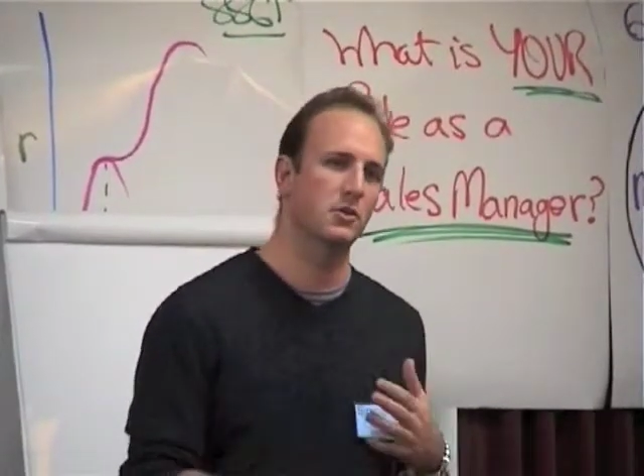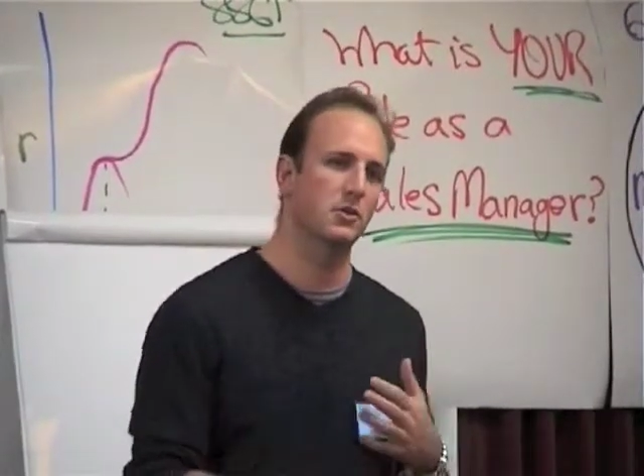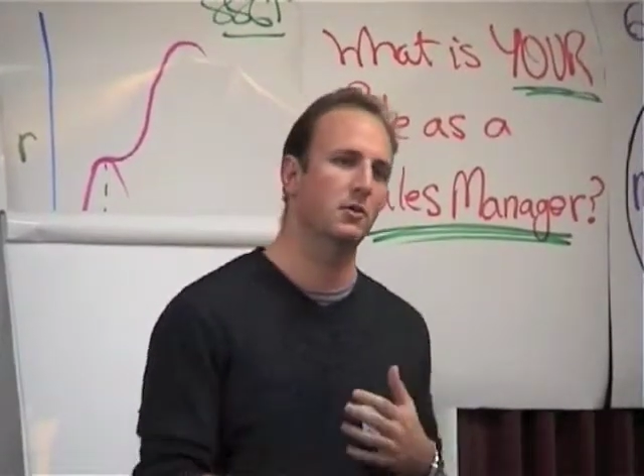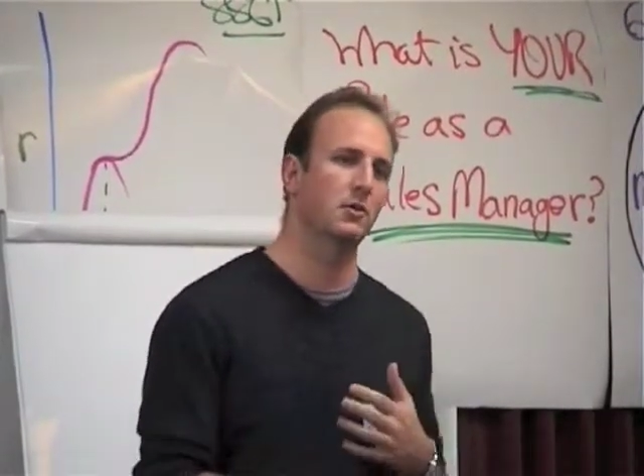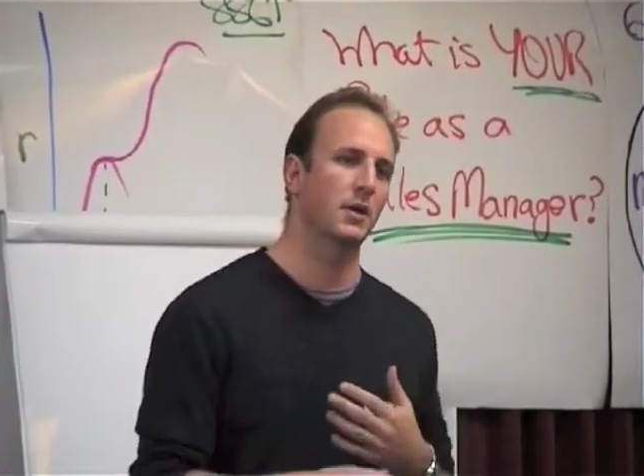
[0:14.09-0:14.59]

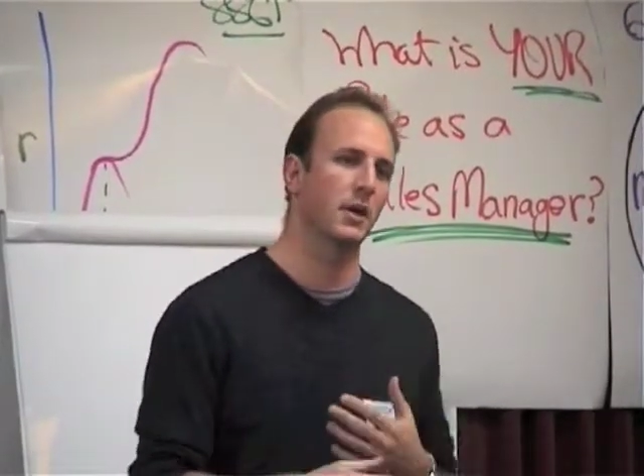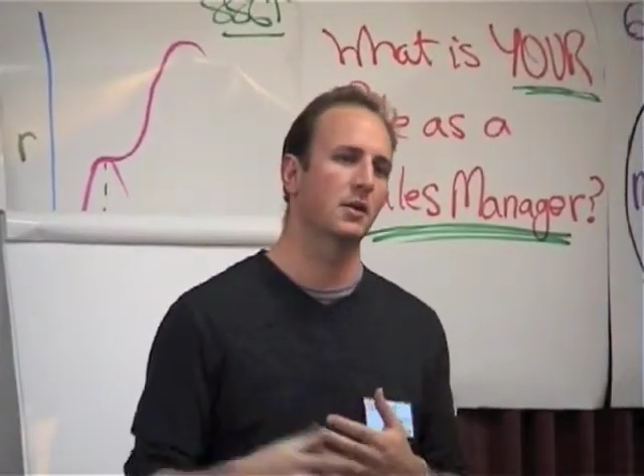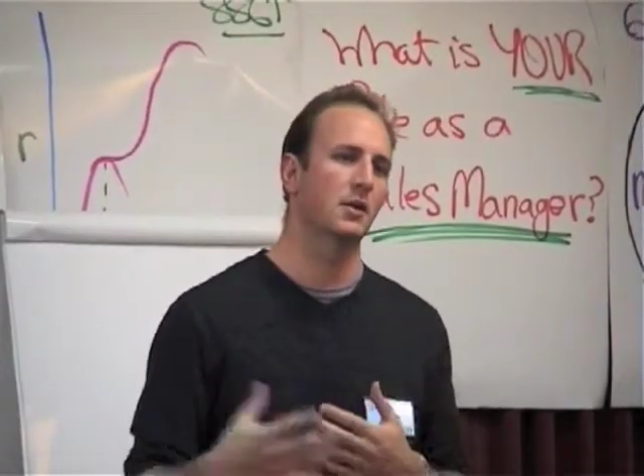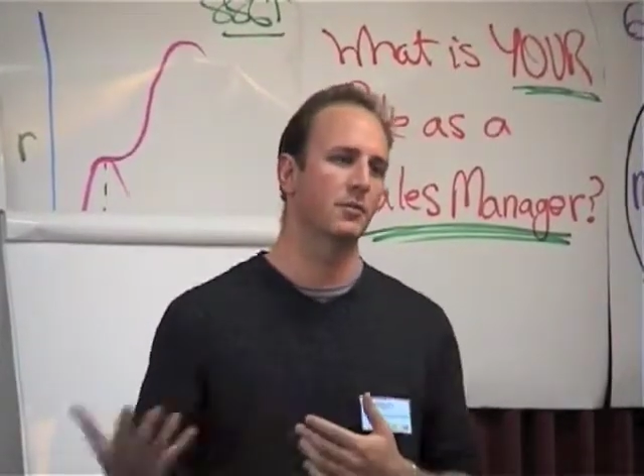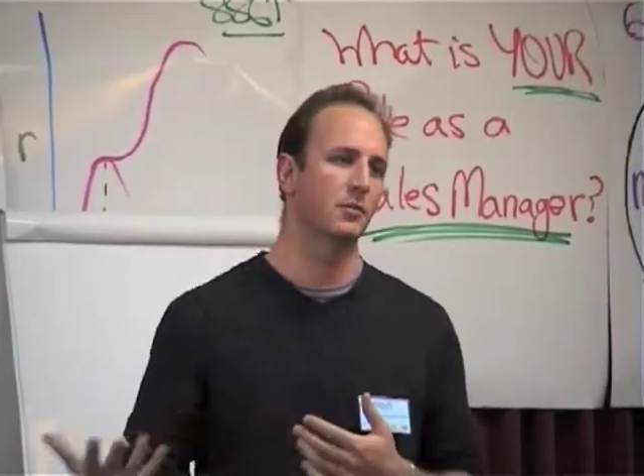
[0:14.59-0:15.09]
to make a
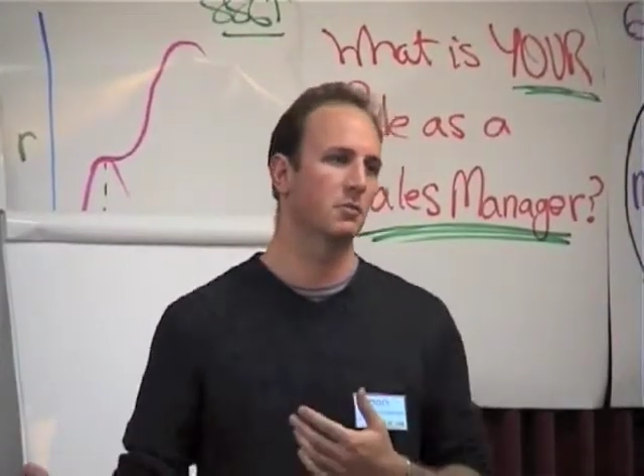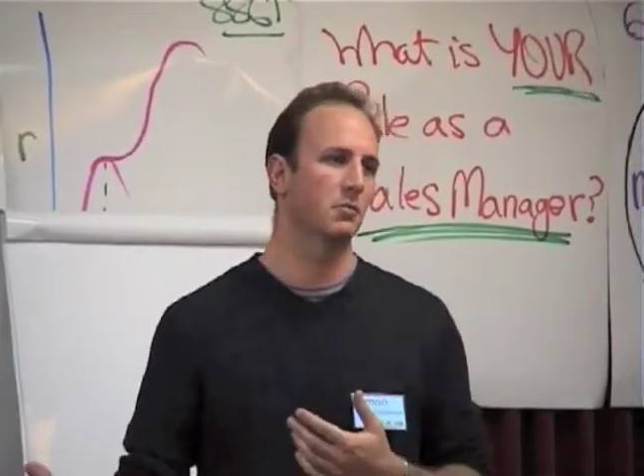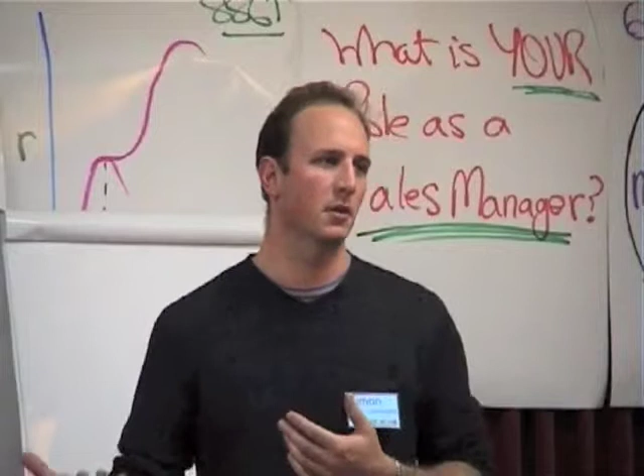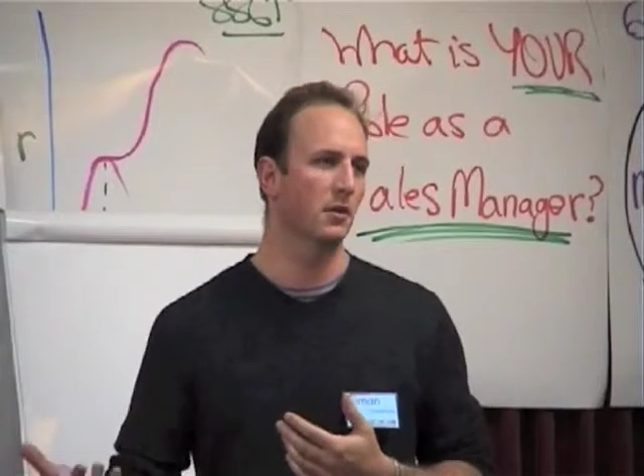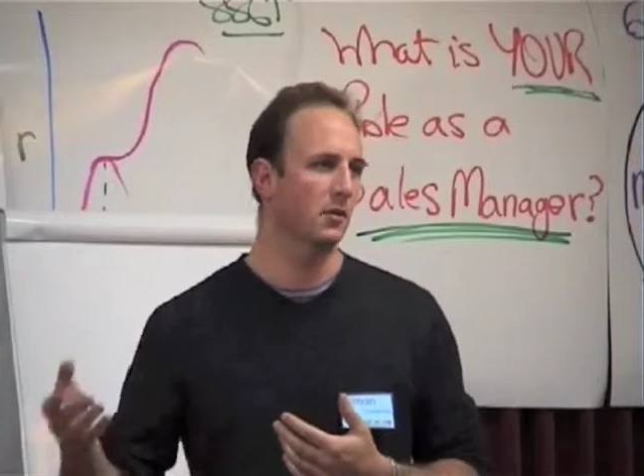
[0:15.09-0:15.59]
difference
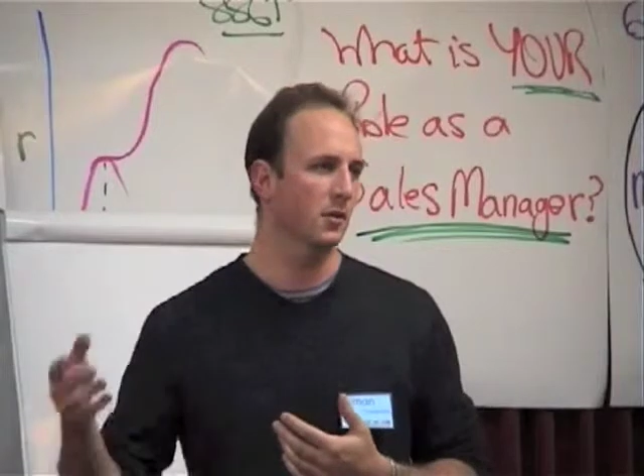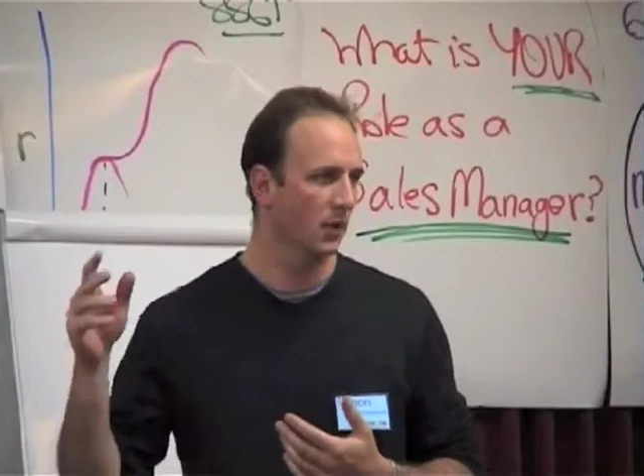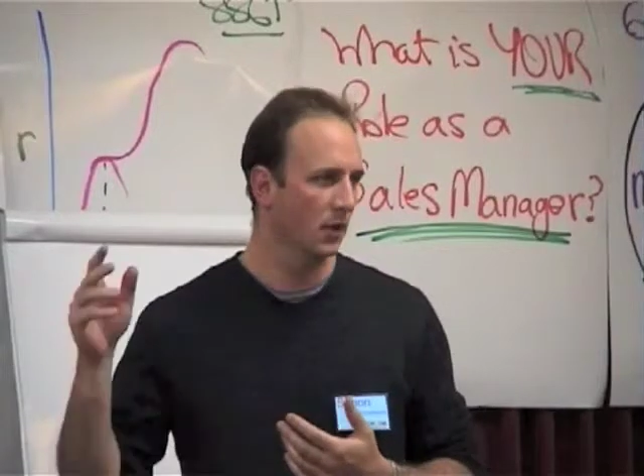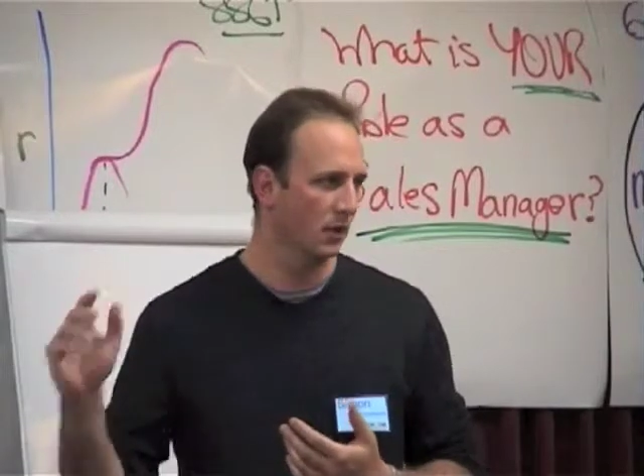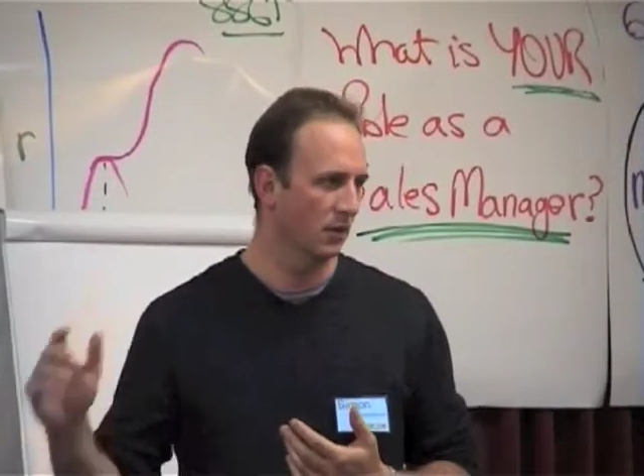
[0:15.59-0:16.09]
with
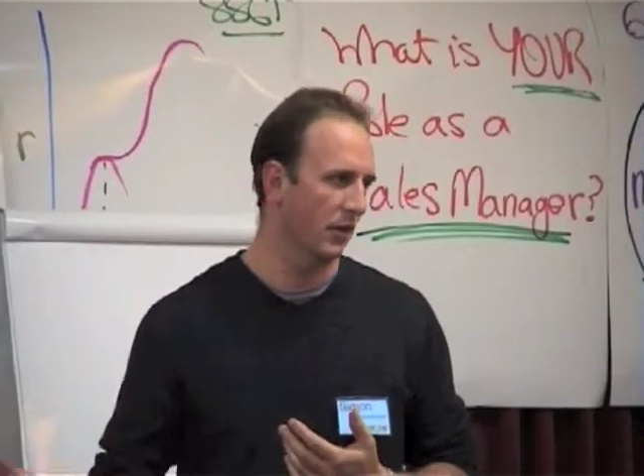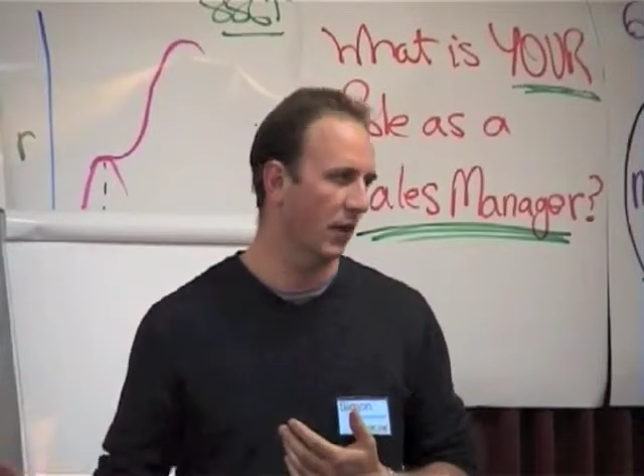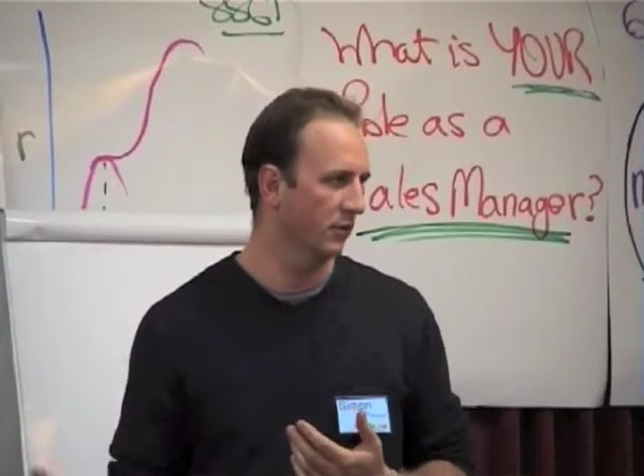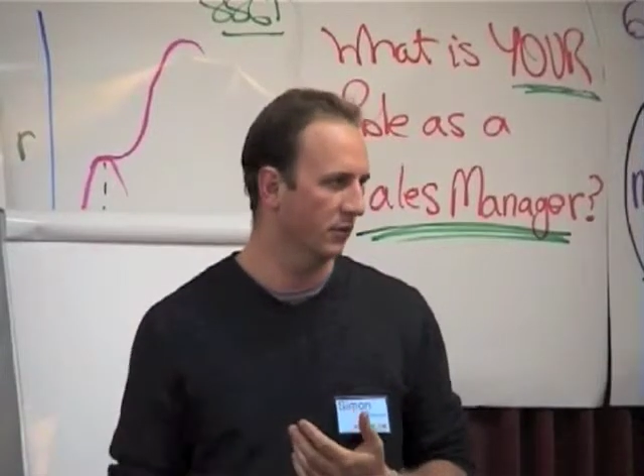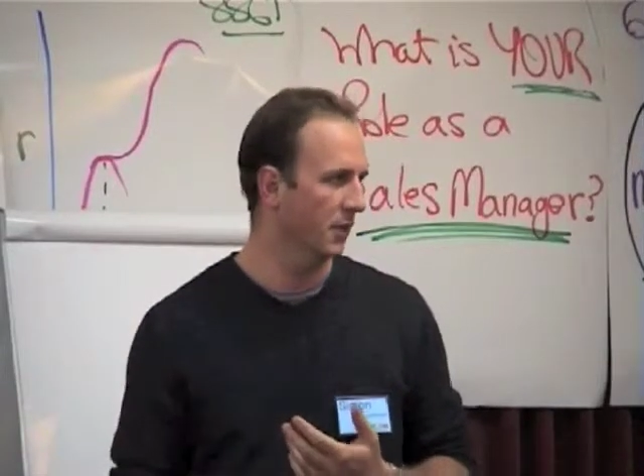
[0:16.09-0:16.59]
the
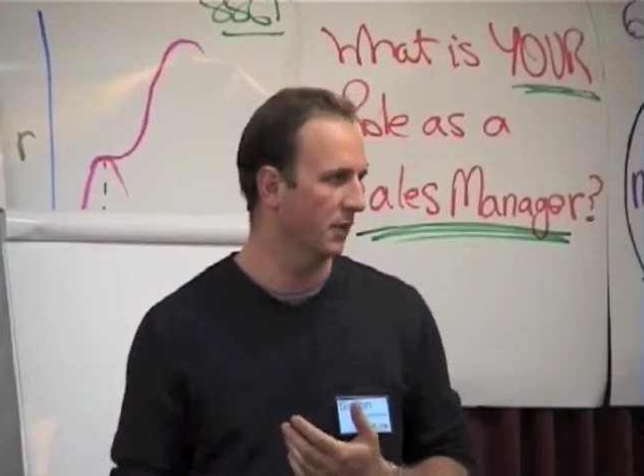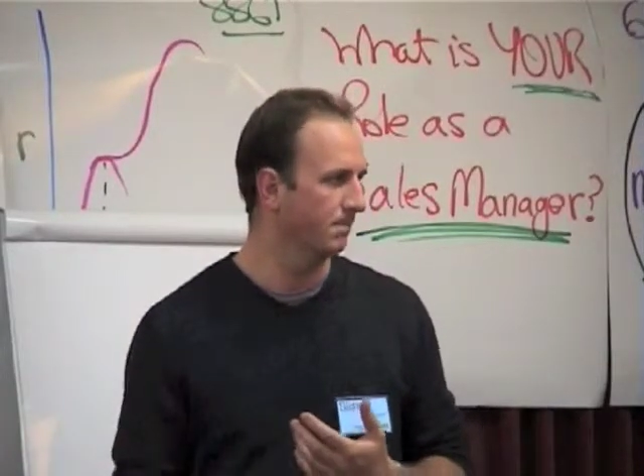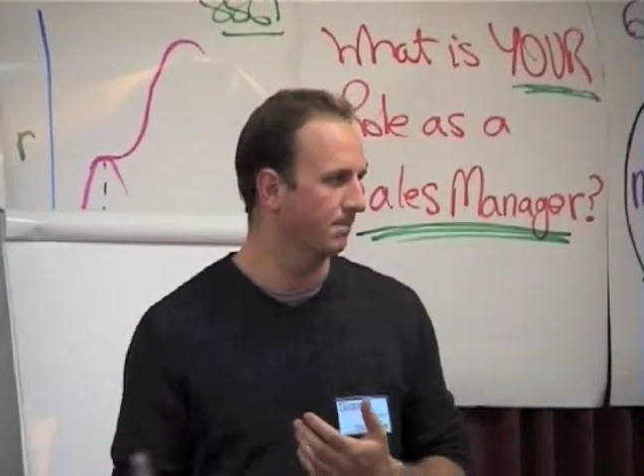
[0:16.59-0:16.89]
sales team.